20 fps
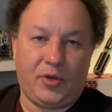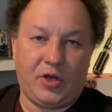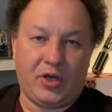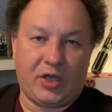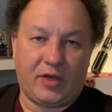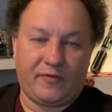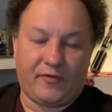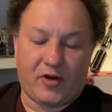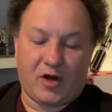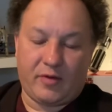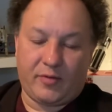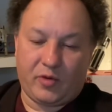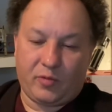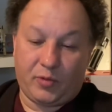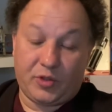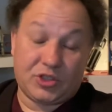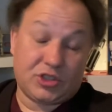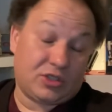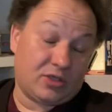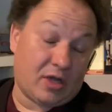environment,
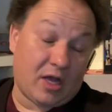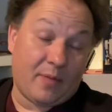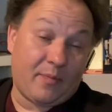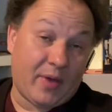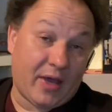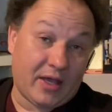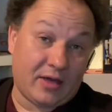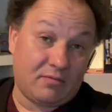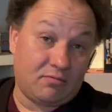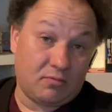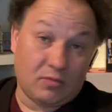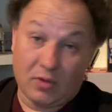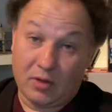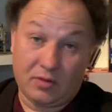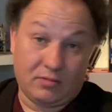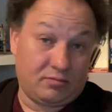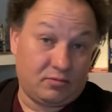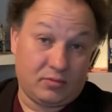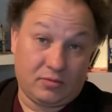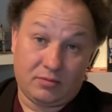which iPad
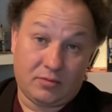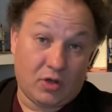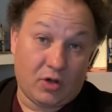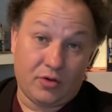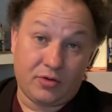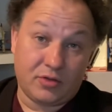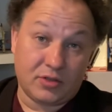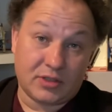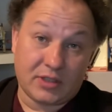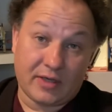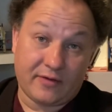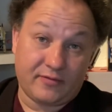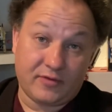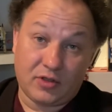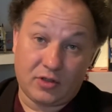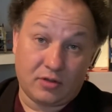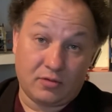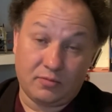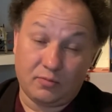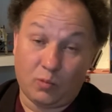owners have,
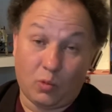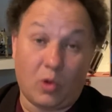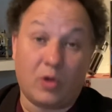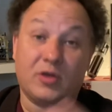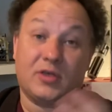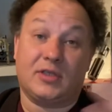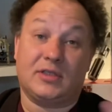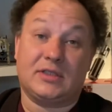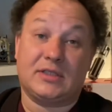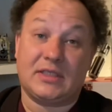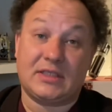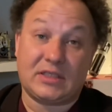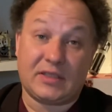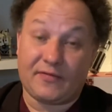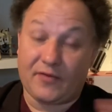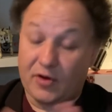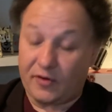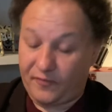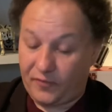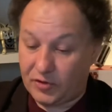wanted since their
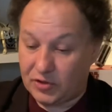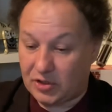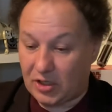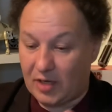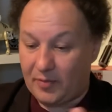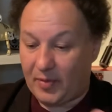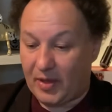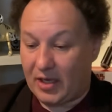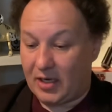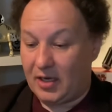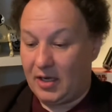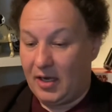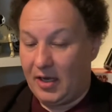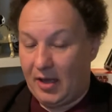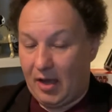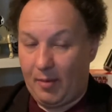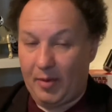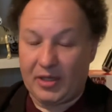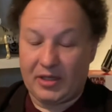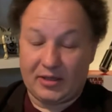very first iPad.
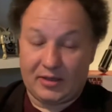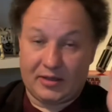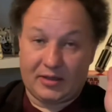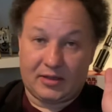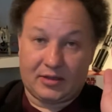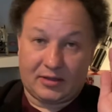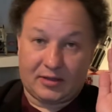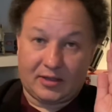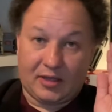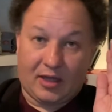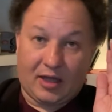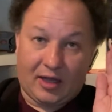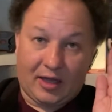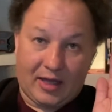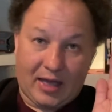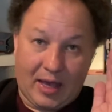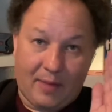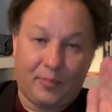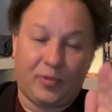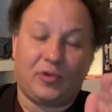I mean,
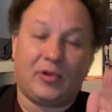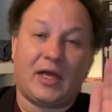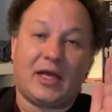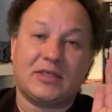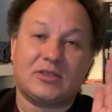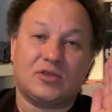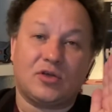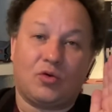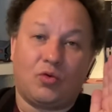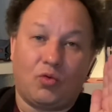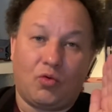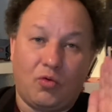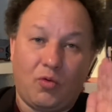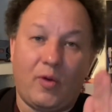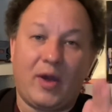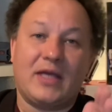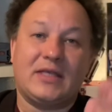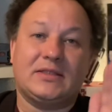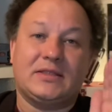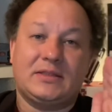Apple has
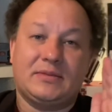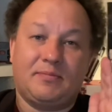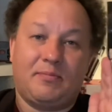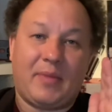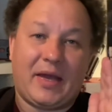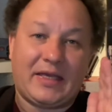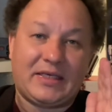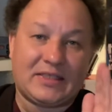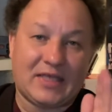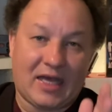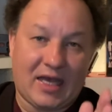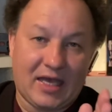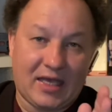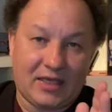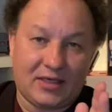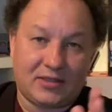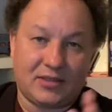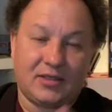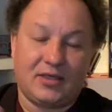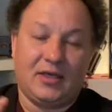always
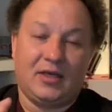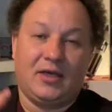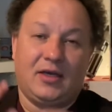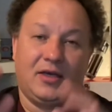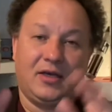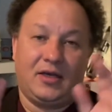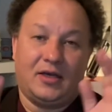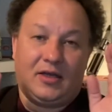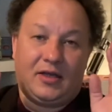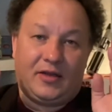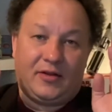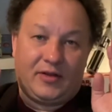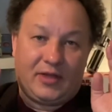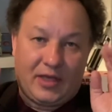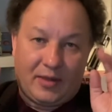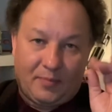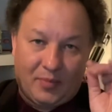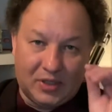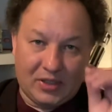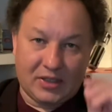maintained the
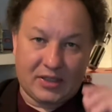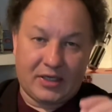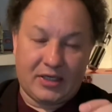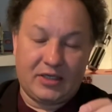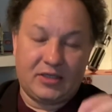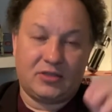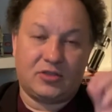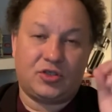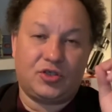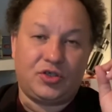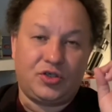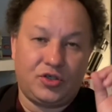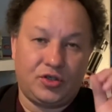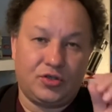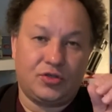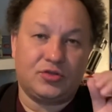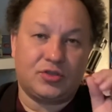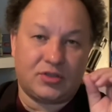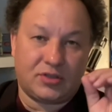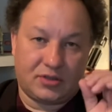ability to
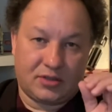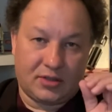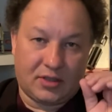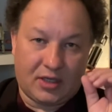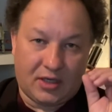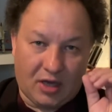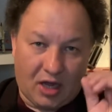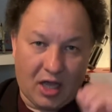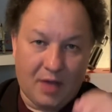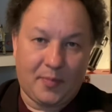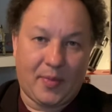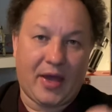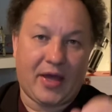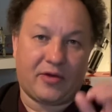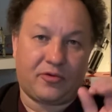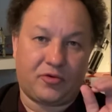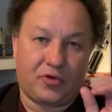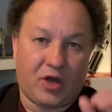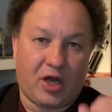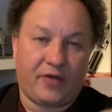use an iPad
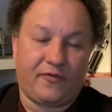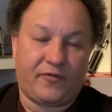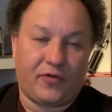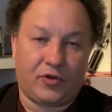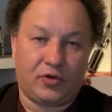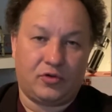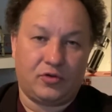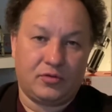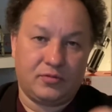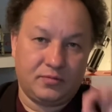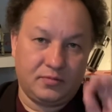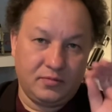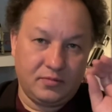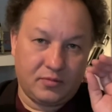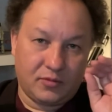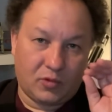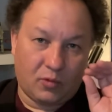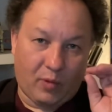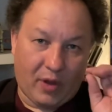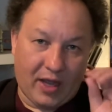or an iPhone
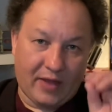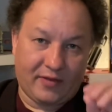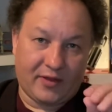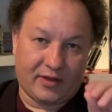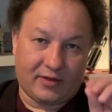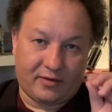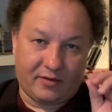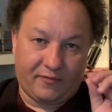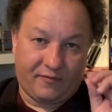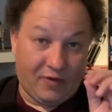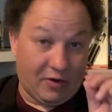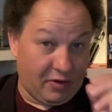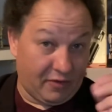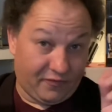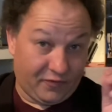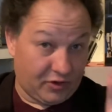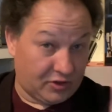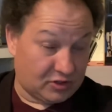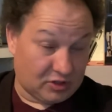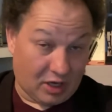the way that the very
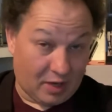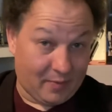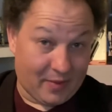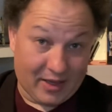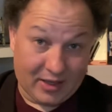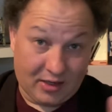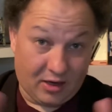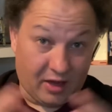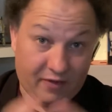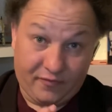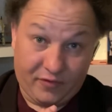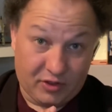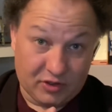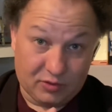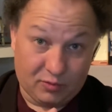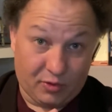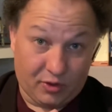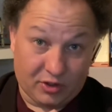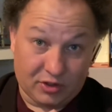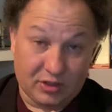first iPad and iPhones
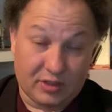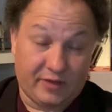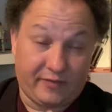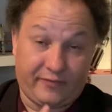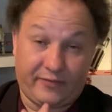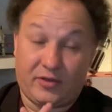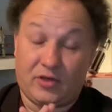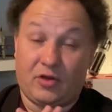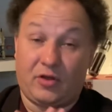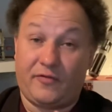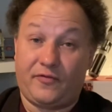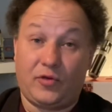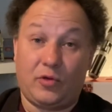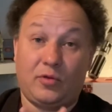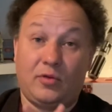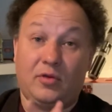worked. If you